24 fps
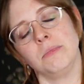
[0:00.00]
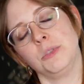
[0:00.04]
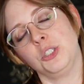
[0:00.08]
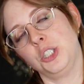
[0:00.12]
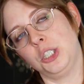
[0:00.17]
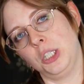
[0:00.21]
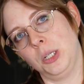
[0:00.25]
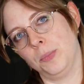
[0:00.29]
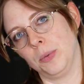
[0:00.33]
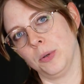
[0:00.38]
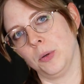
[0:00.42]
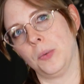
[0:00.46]

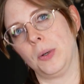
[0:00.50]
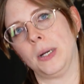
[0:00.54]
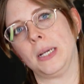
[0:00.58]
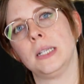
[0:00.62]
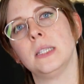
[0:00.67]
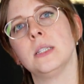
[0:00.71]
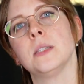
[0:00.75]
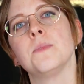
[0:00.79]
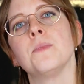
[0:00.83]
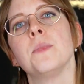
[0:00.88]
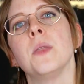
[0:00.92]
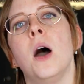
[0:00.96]
cheaper
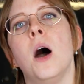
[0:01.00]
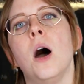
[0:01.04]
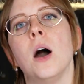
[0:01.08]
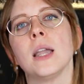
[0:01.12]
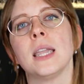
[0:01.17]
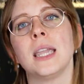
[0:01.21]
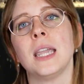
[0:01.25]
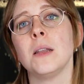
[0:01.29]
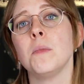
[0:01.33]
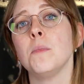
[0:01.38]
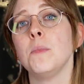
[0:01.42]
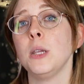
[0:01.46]
wines
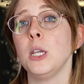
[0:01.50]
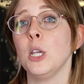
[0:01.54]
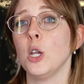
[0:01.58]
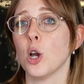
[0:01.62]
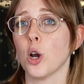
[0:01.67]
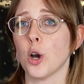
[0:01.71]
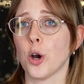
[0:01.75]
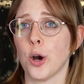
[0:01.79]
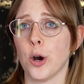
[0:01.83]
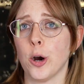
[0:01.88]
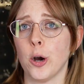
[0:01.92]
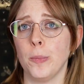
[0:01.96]
can be
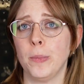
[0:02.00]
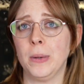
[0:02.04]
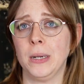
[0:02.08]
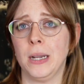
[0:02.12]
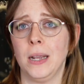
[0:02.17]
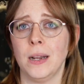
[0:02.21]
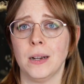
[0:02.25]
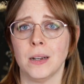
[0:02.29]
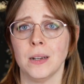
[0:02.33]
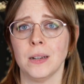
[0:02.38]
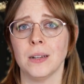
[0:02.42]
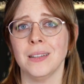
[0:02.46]

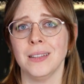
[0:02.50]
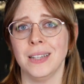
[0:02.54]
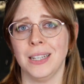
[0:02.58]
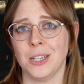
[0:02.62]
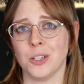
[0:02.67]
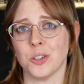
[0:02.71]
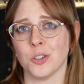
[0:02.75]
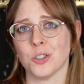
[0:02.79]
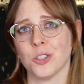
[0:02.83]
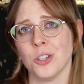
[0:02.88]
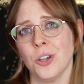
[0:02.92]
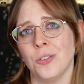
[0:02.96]
carbonated like
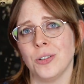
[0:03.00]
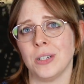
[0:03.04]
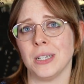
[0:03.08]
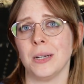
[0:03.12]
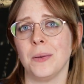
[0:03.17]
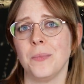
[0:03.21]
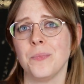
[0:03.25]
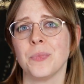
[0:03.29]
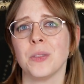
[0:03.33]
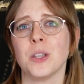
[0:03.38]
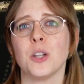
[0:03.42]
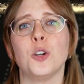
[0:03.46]
a
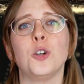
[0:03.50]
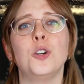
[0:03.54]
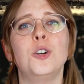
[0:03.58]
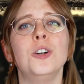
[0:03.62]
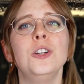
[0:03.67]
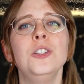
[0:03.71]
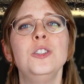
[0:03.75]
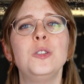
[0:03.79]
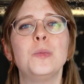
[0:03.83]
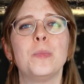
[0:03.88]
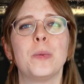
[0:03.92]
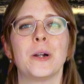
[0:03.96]
soda,
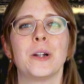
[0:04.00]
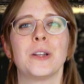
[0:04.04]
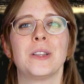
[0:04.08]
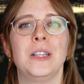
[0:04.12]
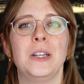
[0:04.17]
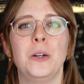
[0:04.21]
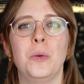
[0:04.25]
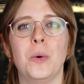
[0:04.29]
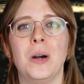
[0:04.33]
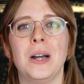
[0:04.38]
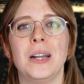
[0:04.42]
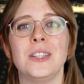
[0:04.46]
good
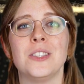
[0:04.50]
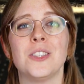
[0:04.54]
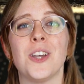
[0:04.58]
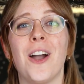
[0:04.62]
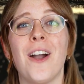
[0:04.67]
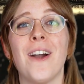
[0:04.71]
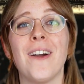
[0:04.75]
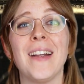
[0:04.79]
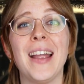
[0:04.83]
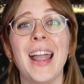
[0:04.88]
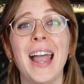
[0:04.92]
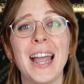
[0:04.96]
sparkling wines
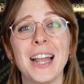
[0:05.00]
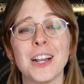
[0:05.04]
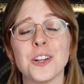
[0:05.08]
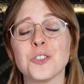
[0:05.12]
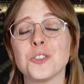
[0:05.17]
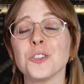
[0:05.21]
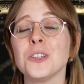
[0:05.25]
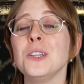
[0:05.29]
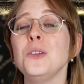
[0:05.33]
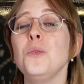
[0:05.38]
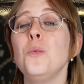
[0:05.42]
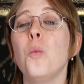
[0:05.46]
are
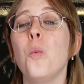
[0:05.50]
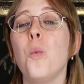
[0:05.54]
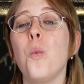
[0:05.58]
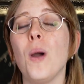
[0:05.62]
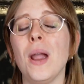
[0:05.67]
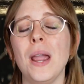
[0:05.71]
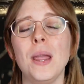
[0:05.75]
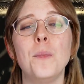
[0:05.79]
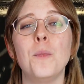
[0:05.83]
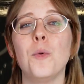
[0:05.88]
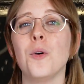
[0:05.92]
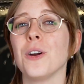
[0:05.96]
actually
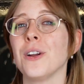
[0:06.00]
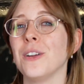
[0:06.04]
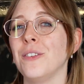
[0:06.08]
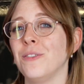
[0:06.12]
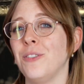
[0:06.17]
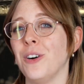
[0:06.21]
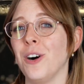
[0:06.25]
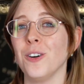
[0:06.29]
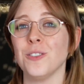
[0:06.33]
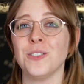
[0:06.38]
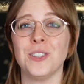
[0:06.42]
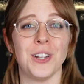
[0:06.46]
way more
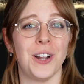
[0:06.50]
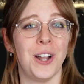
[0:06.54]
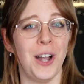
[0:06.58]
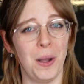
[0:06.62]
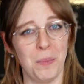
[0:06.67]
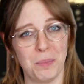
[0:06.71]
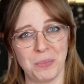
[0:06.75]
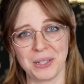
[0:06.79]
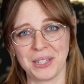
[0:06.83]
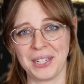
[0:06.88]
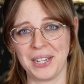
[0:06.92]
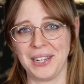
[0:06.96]
involved and
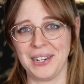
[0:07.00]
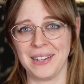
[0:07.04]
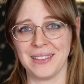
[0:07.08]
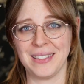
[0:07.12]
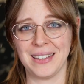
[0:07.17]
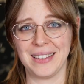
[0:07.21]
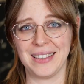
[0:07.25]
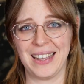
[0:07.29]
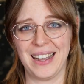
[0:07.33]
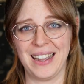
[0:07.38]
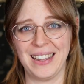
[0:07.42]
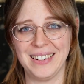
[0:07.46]
complicated
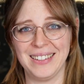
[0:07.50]
than that.